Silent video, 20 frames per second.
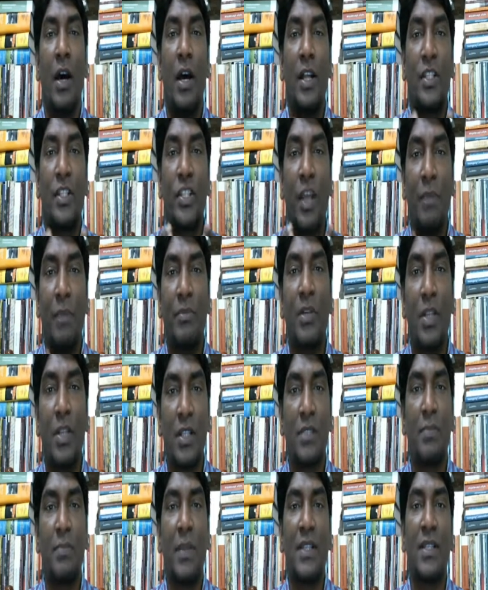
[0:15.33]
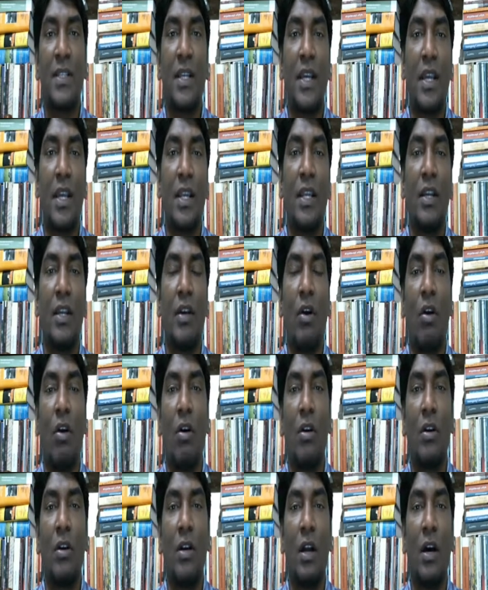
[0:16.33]
chapter is basically
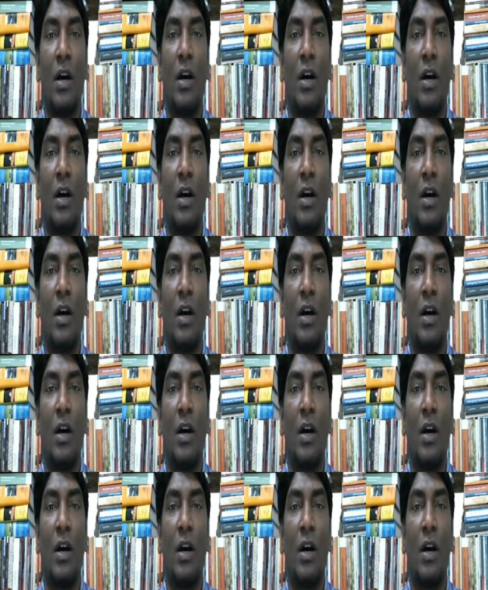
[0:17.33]
on